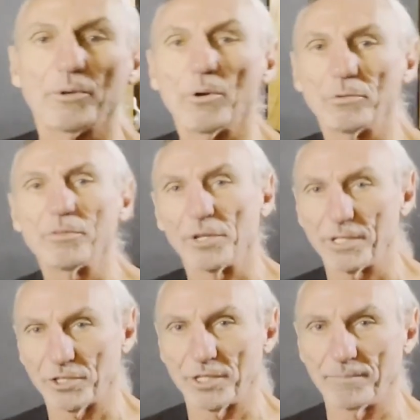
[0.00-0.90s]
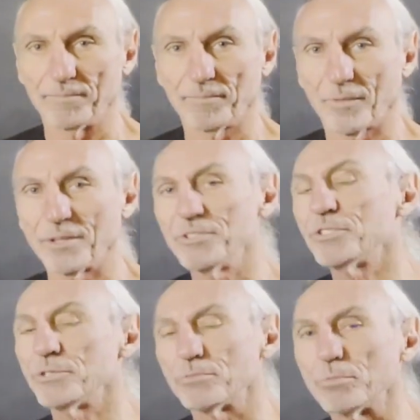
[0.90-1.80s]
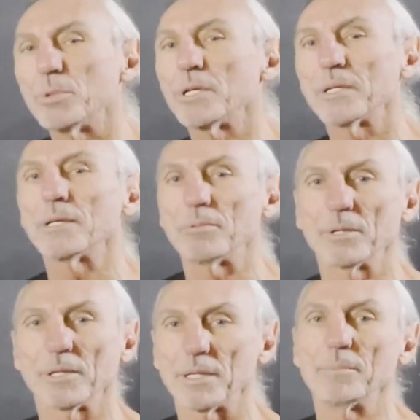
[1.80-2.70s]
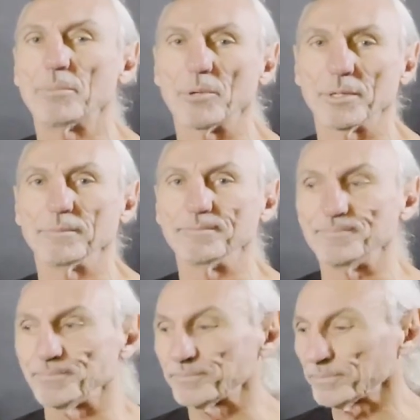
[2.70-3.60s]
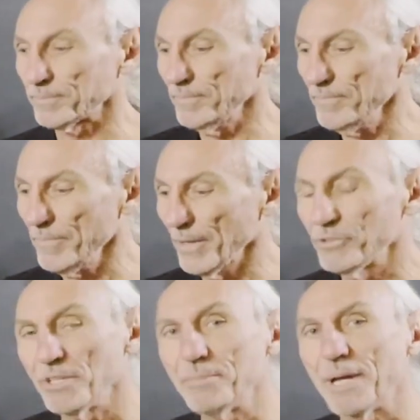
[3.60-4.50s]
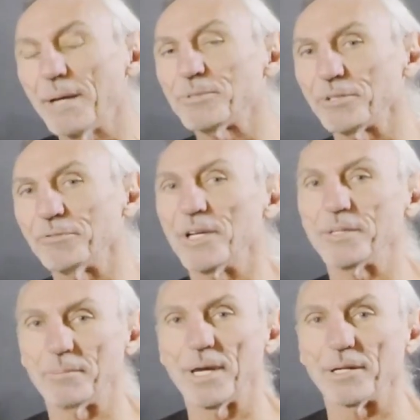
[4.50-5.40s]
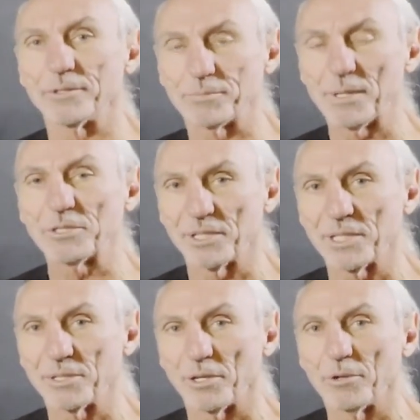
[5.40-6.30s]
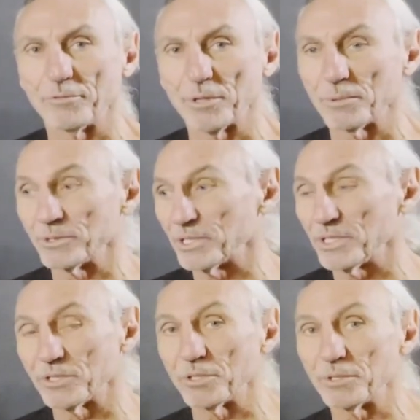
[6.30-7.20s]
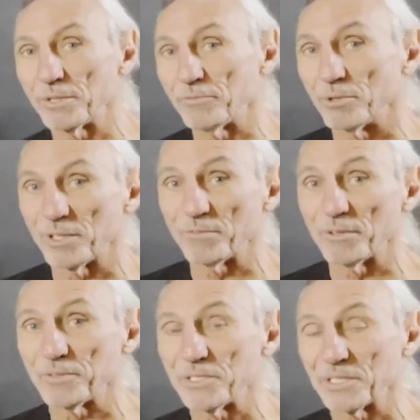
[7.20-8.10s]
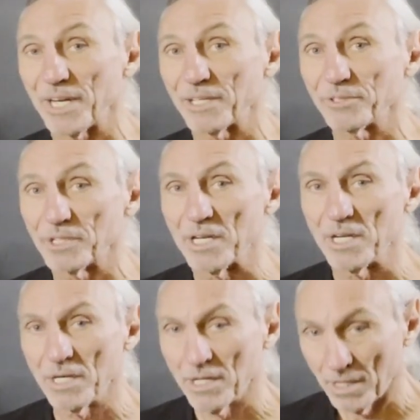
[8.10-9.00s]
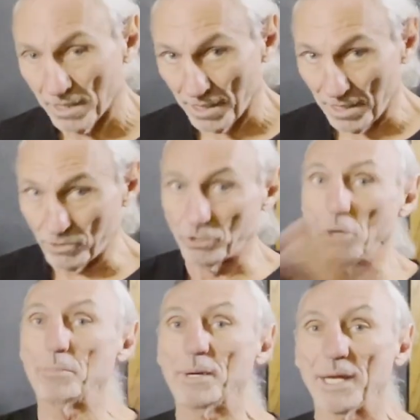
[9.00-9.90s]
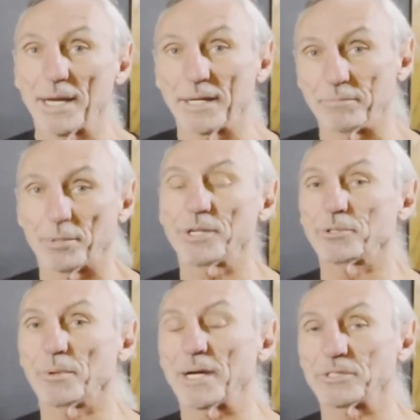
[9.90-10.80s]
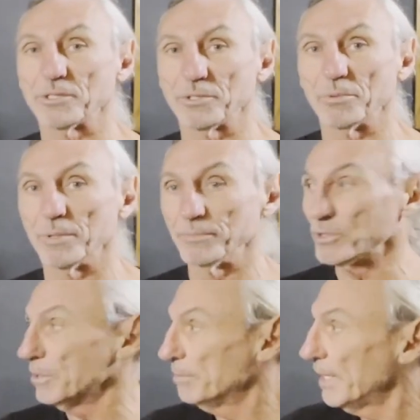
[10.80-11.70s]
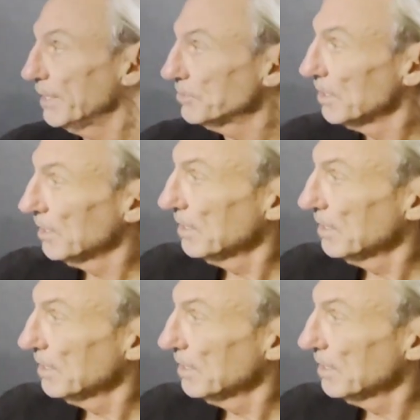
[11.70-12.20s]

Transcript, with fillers: their own volition. This is really, really important. Sometimes the fundamental, especially in the low frequencies, 30, 40, 50 cycles, is so big and pressurizes the room so much